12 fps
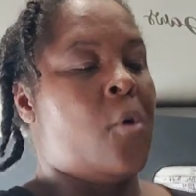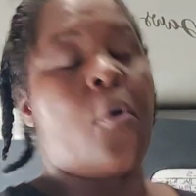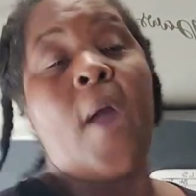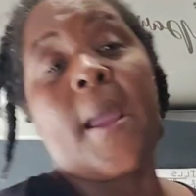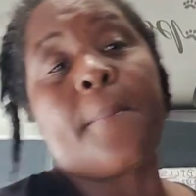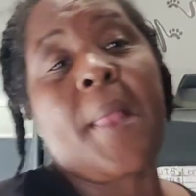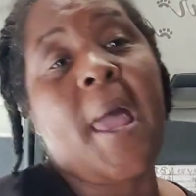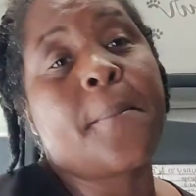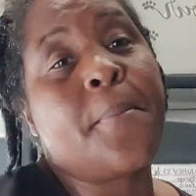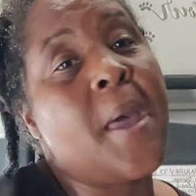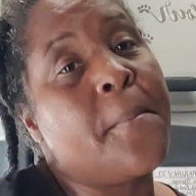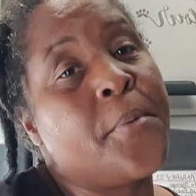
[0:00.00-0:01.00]
Cracked black
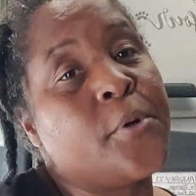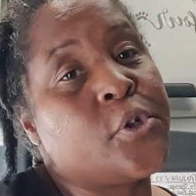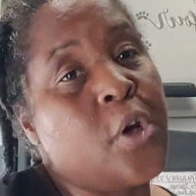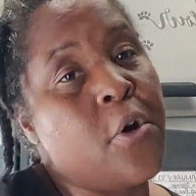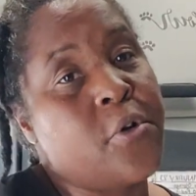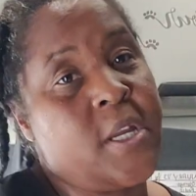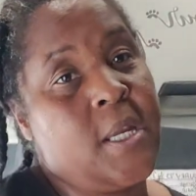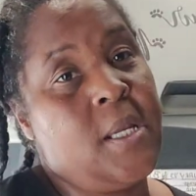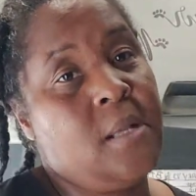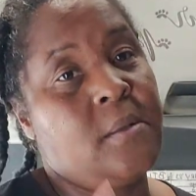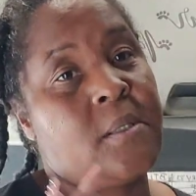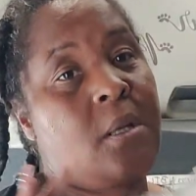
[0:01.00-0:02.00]
pepper turkey,